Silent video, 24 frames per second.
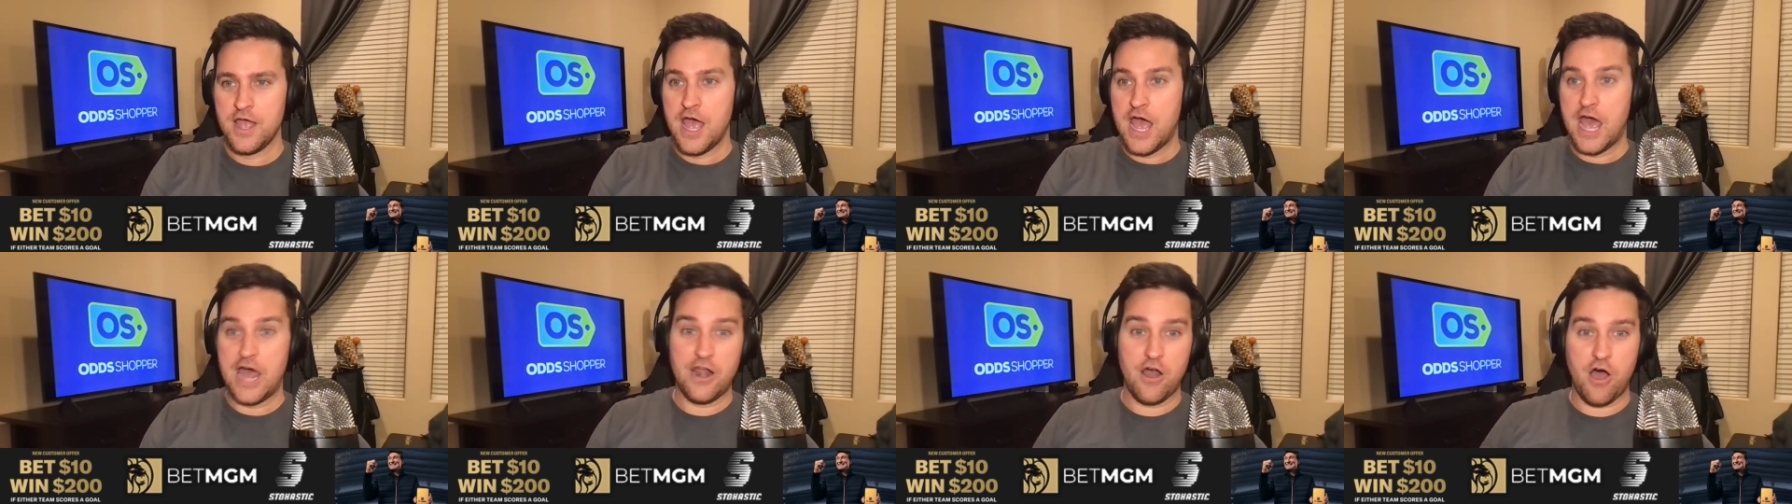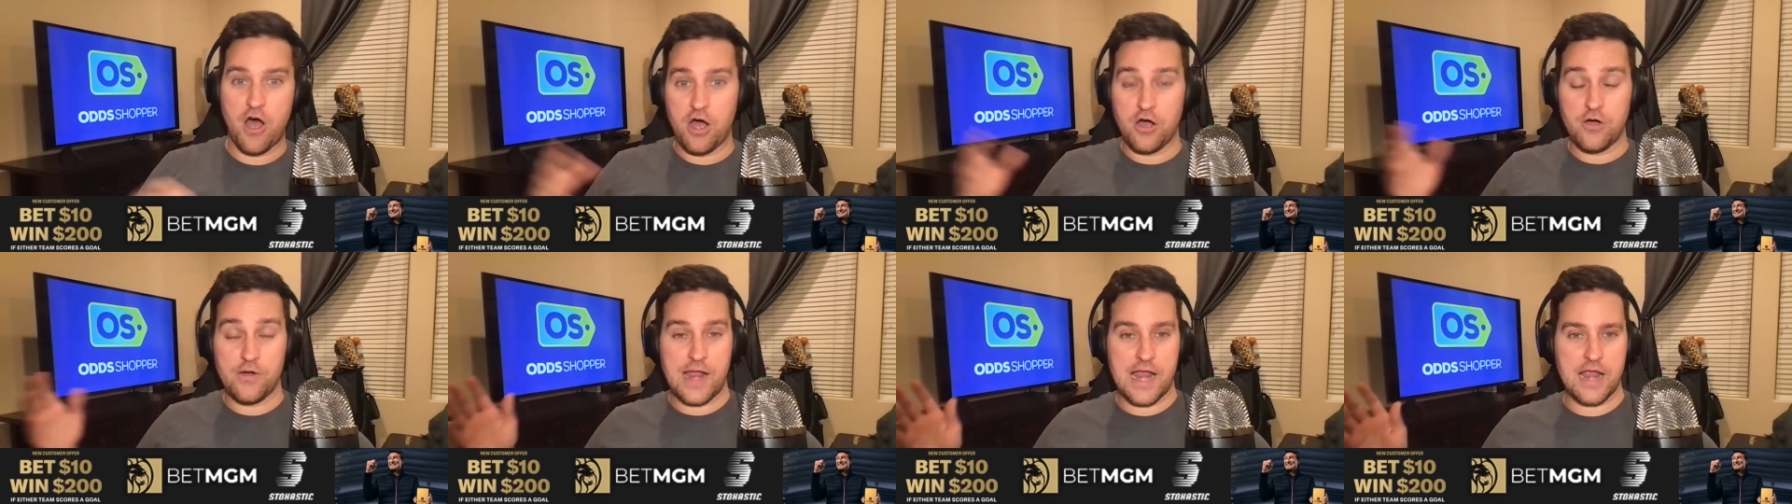And
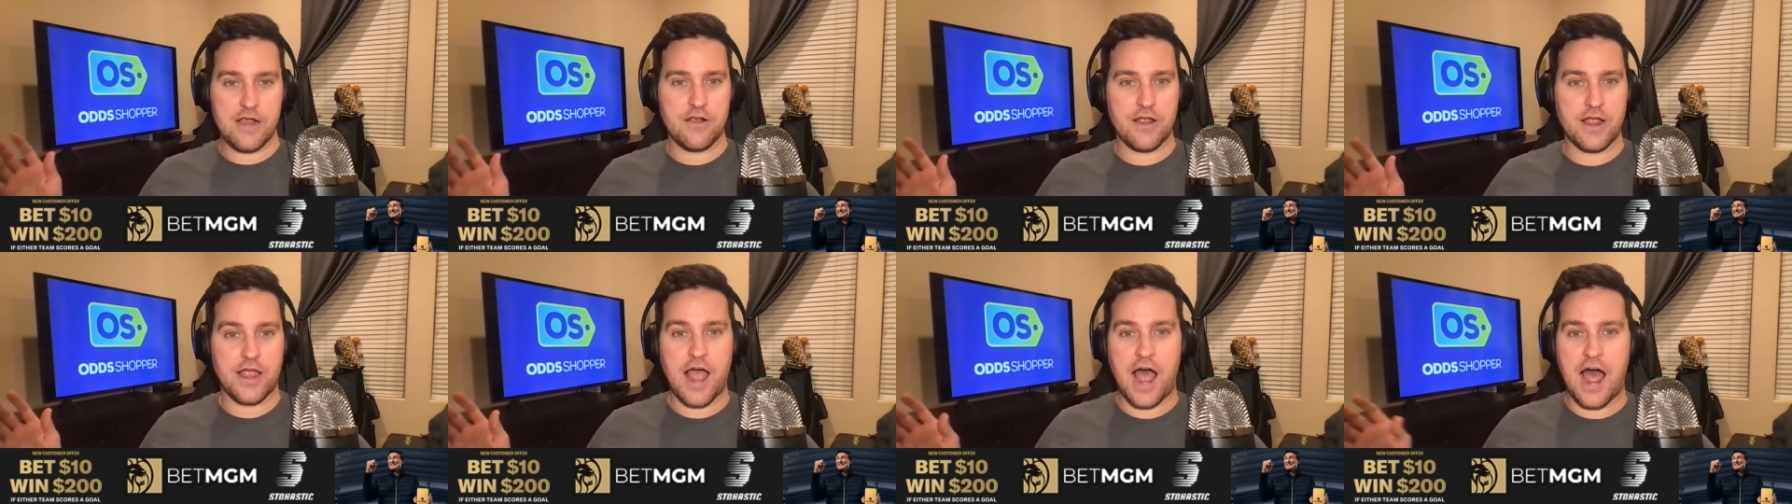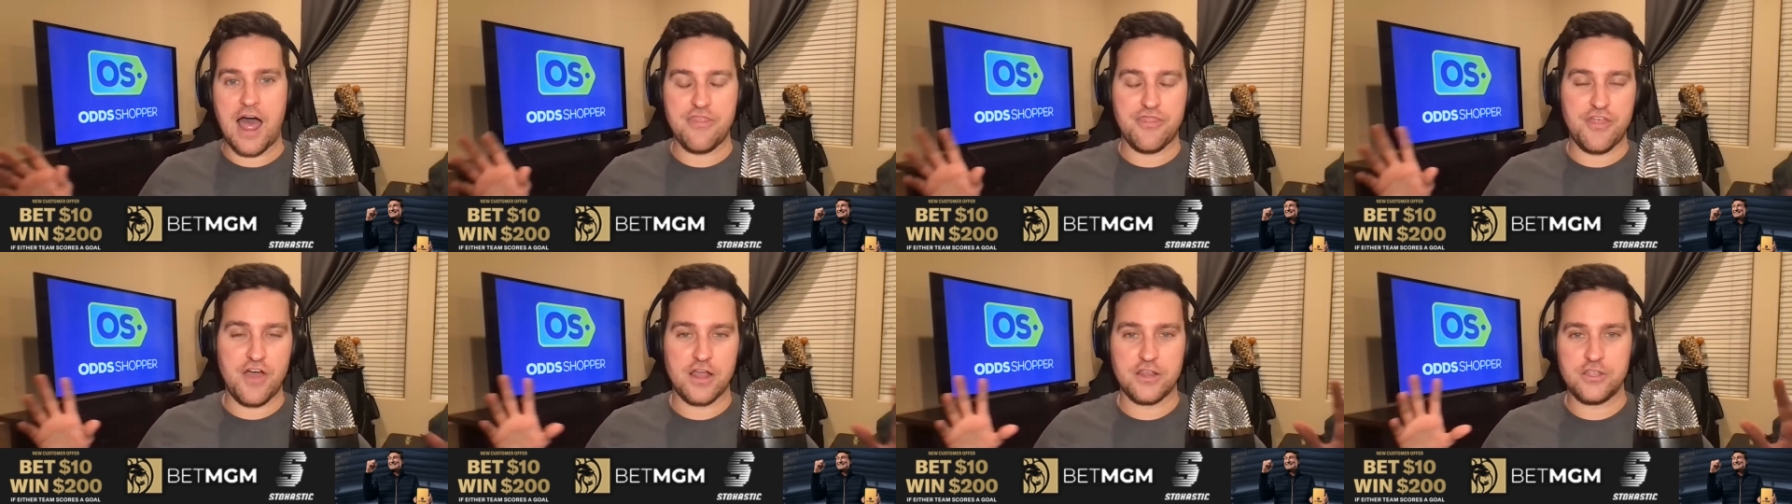oh, Eric,
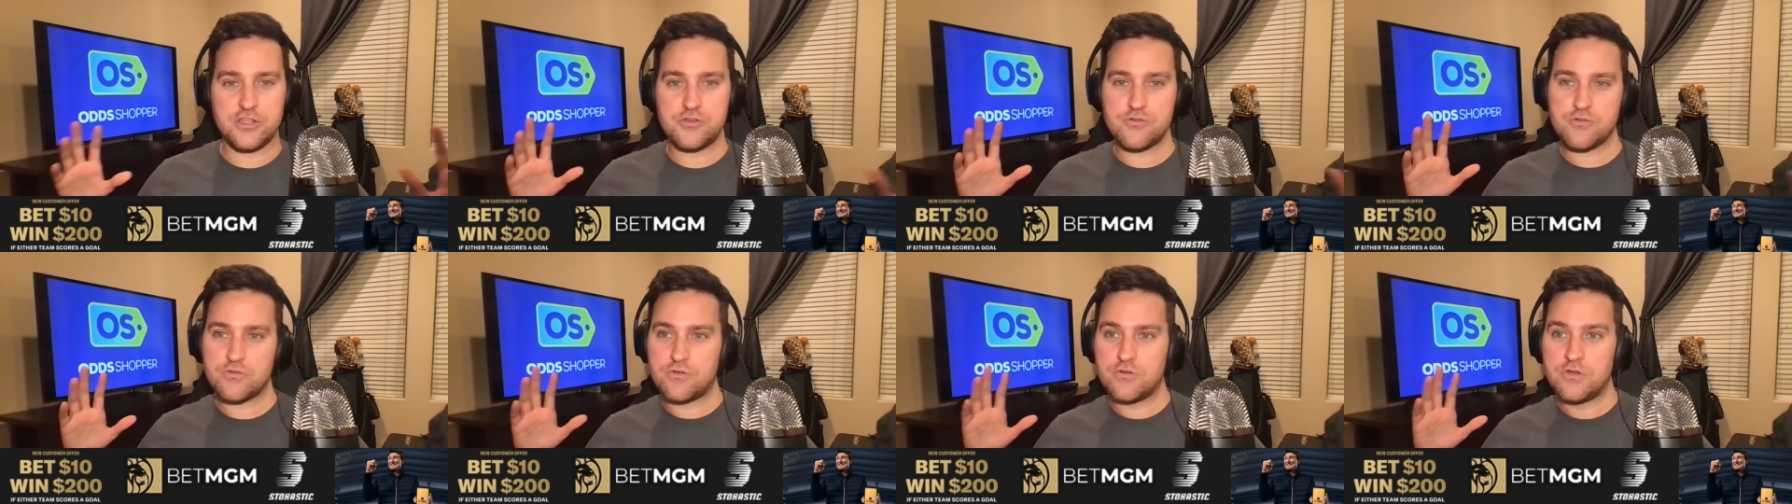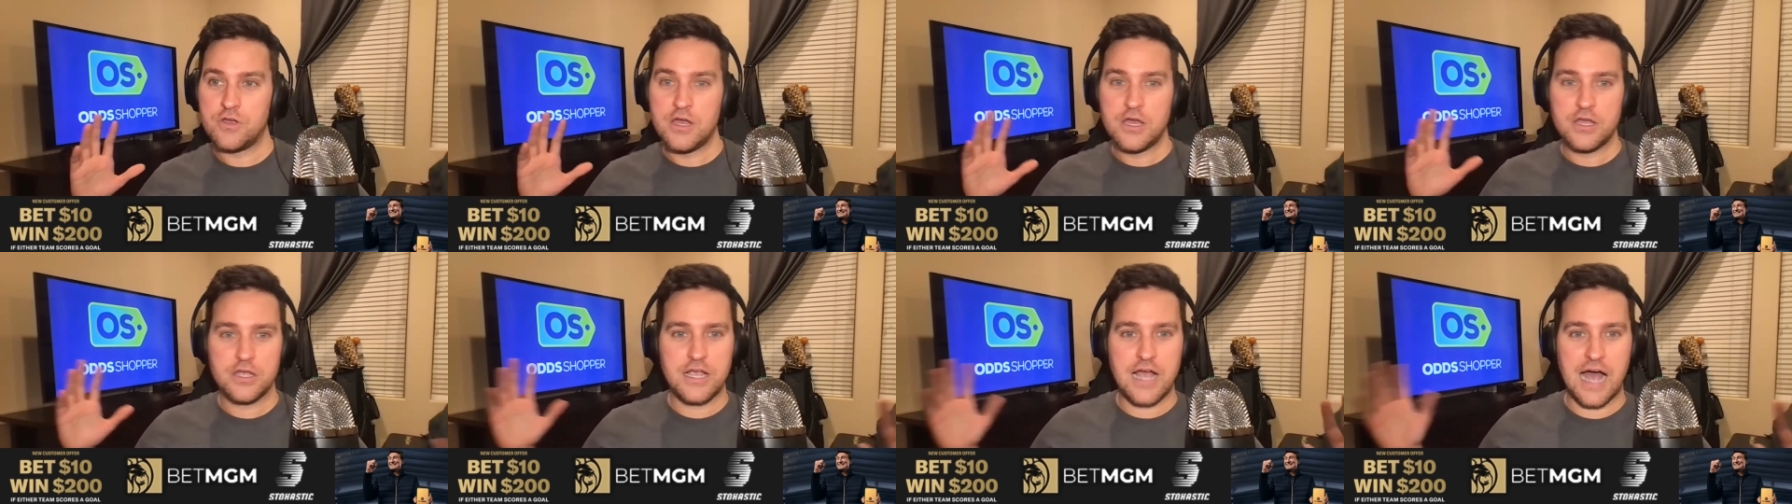I thought you
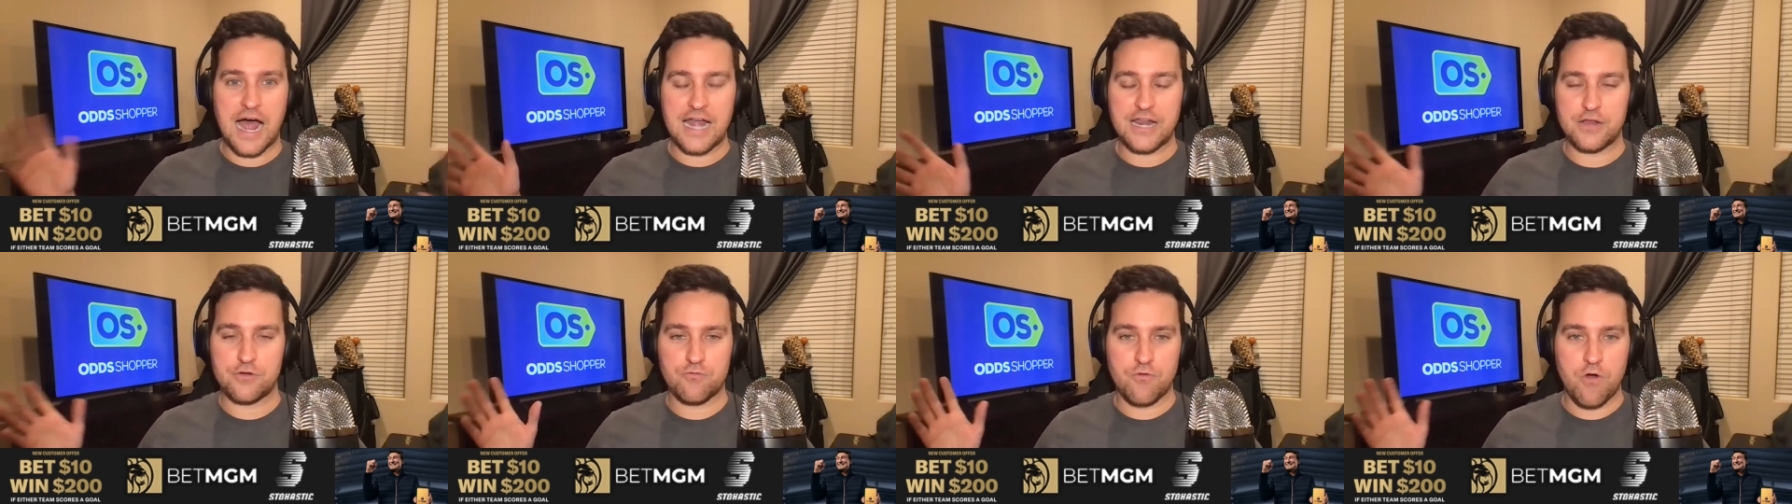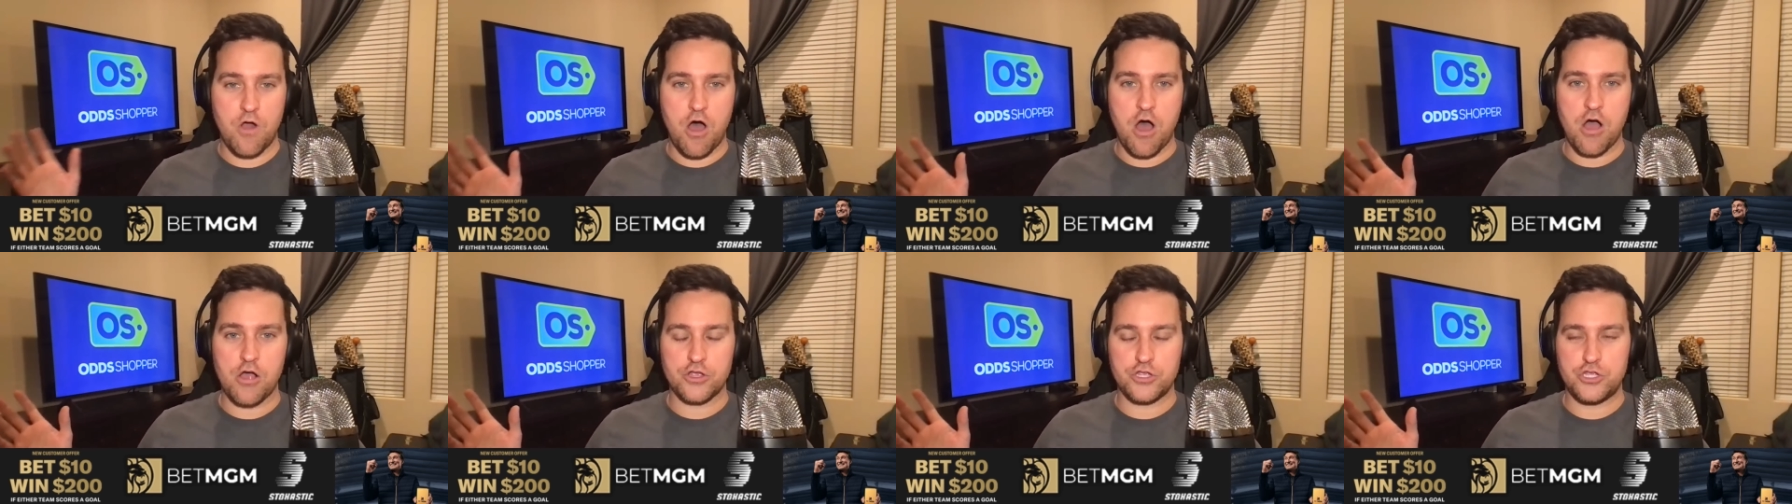got it
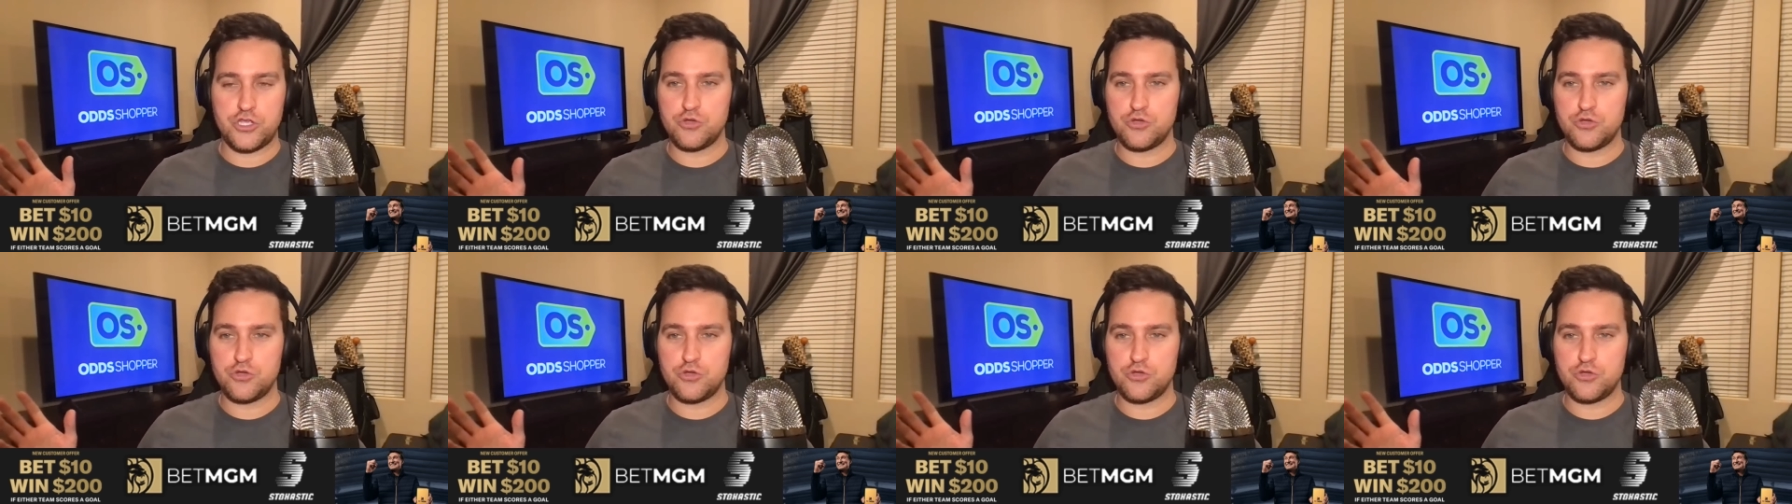wrong.